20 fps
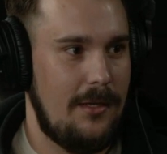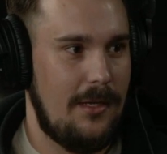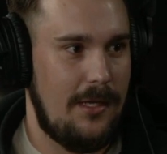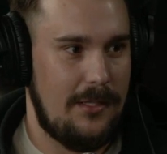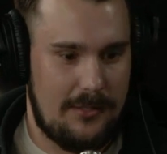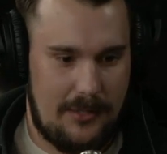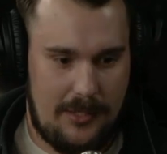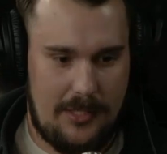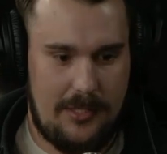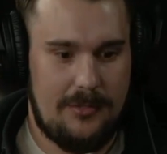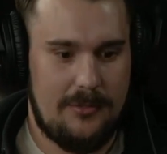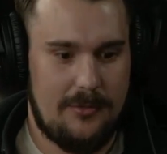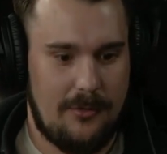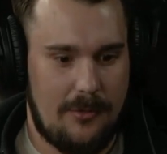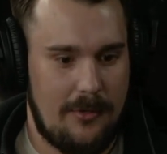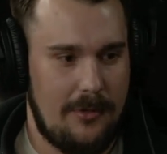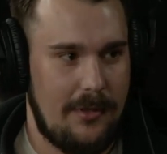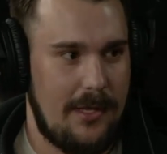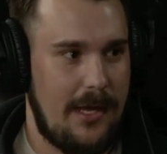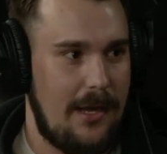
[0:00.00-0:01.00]
It's this
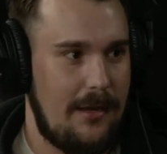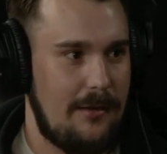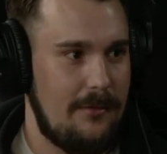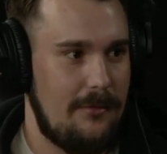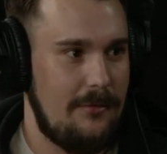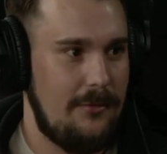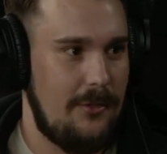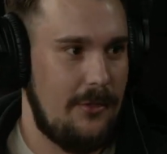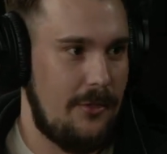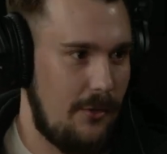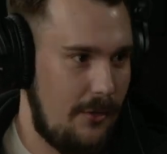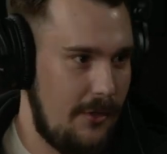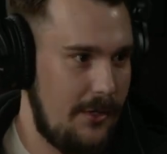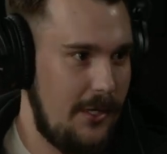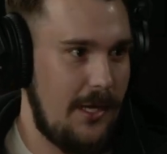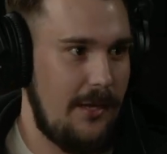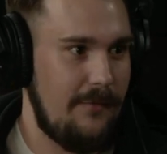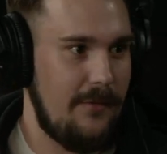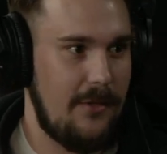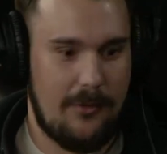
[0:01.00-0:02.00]
or that. You're going
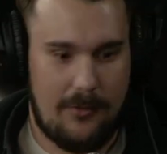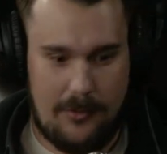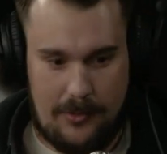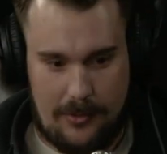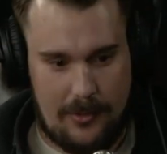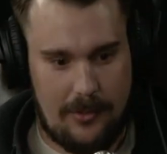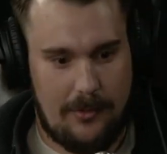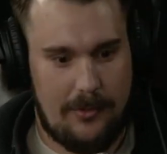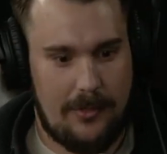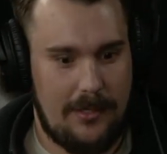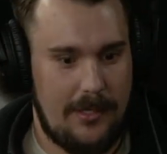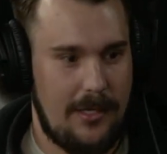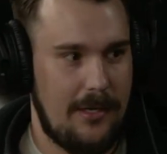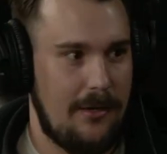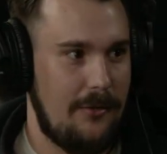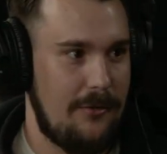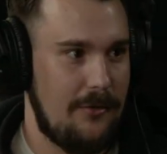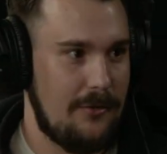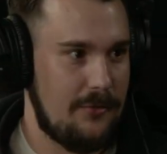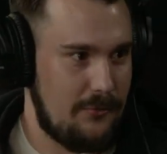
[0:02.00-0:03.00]
to heaven or you're going to
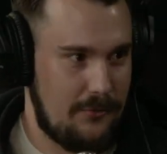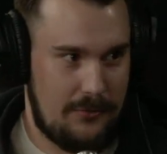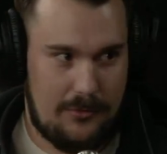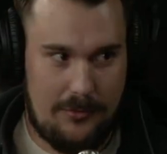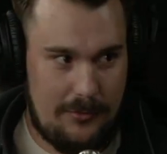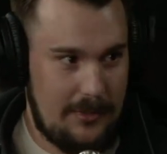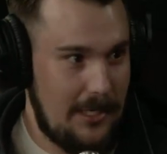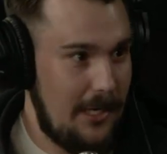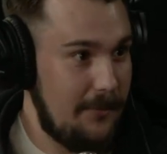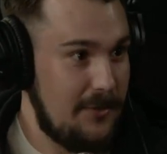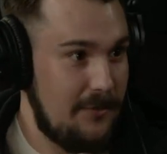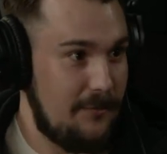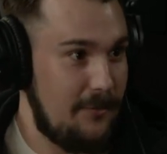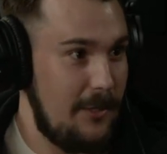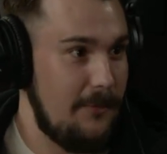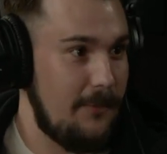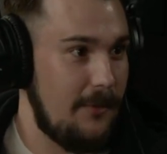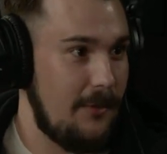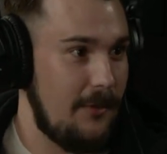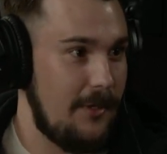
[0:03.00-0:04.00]
hell. There's two types of
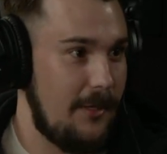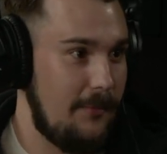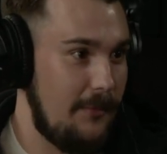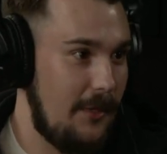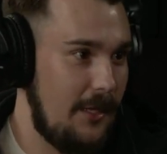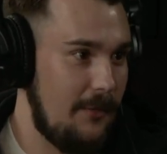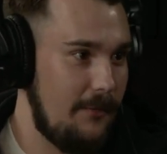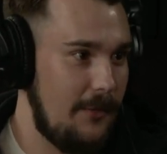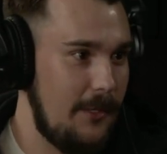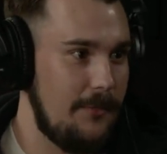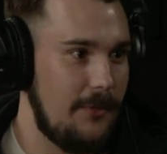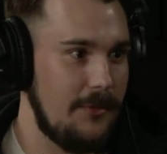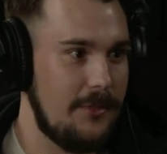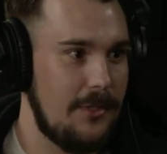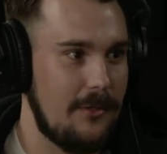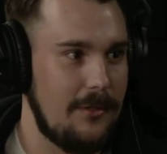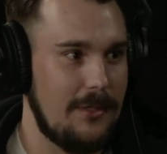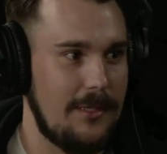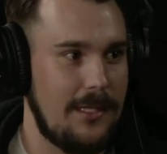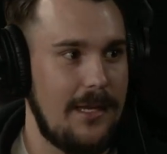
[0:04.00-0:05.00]
people, and and people
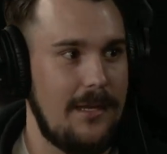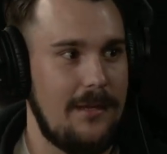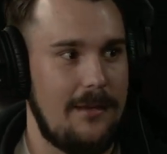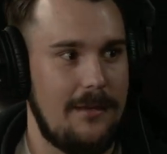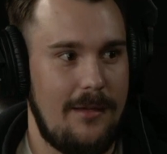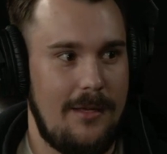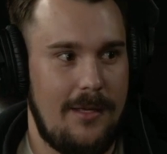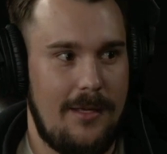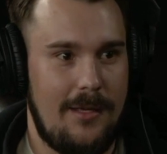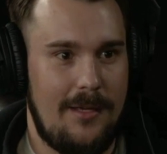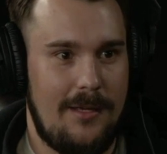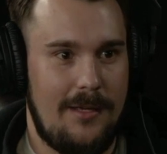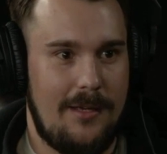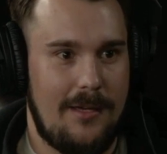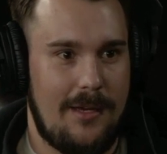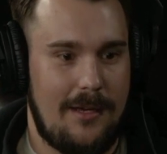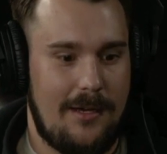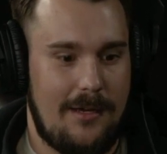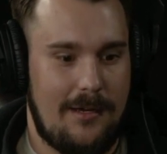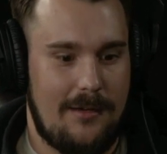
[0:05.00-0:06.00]
don't like,
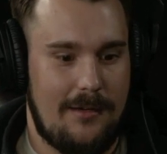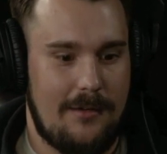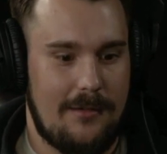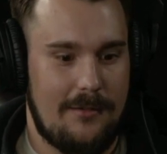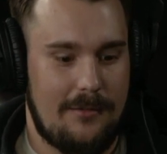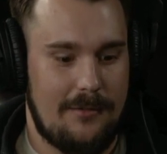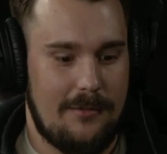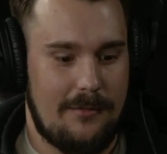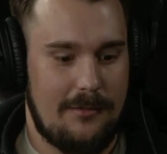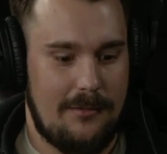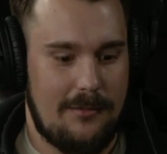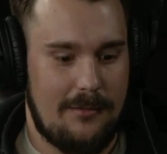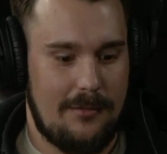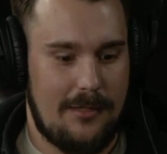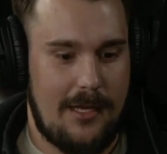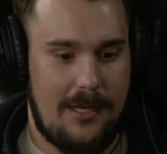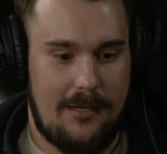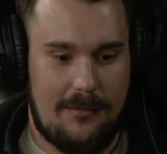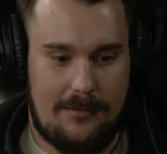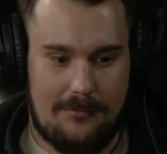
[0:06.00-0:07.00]
uh,
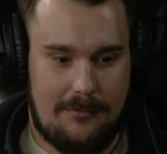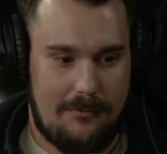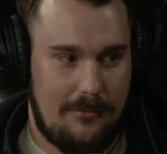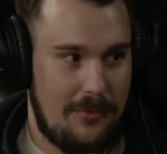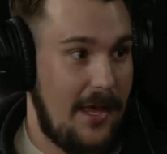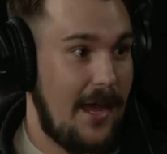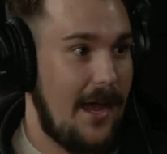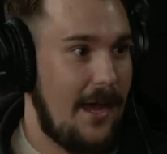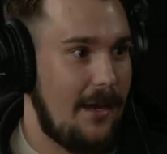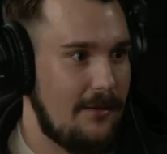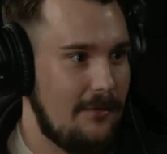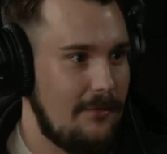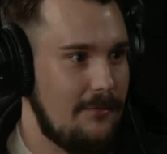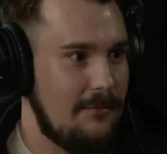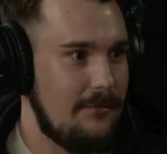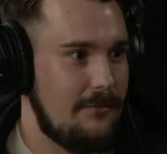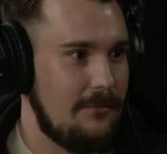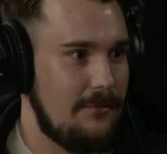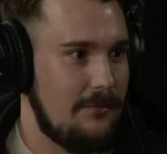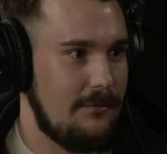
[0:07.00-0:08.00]
like that.
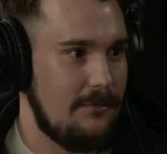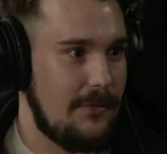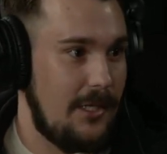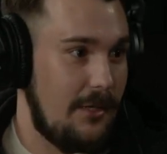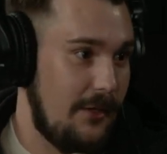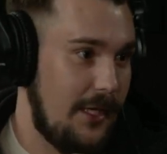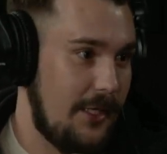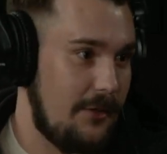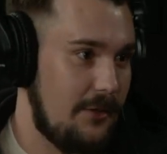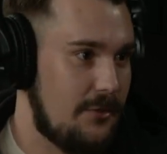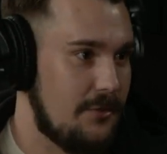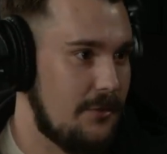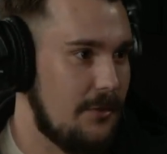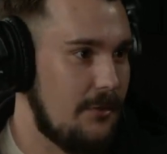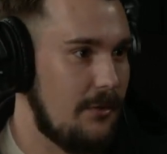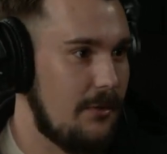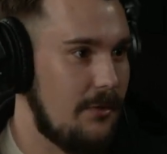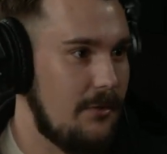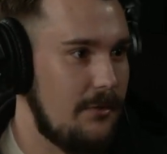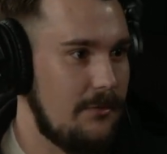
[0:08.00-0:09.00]
Right. They don't like the
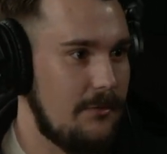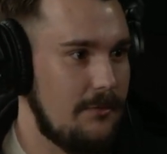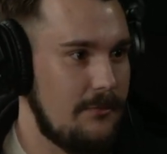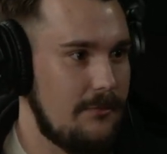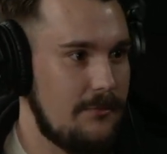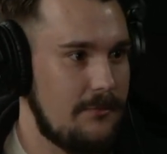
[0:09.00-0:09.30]
truth. Right.